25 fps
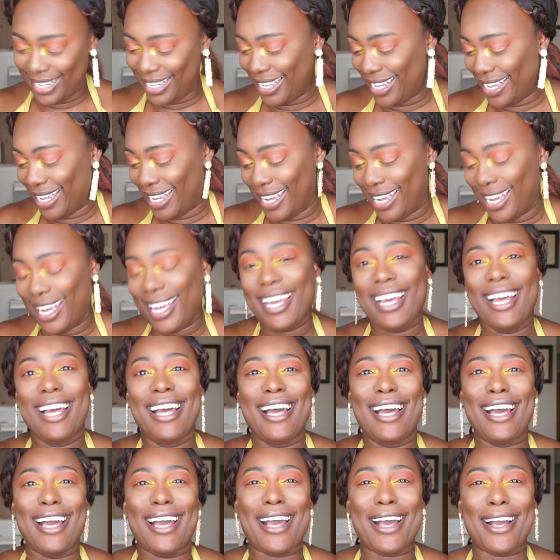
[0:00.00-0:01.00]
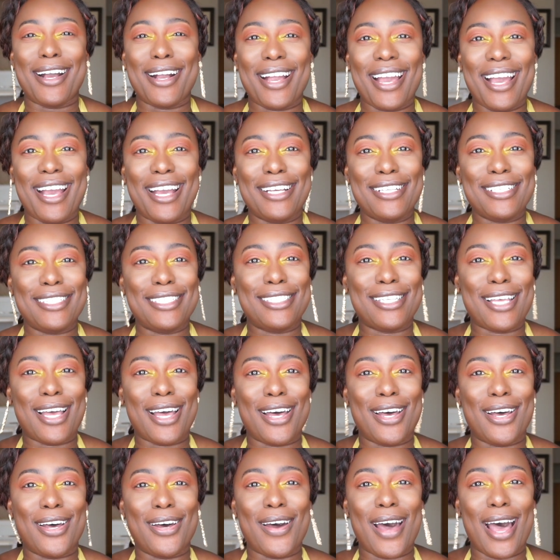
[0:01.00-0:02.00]
Okay, so
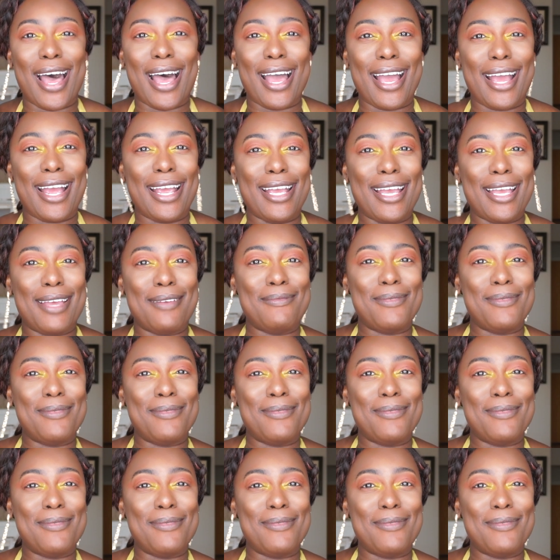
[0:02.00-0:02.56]
I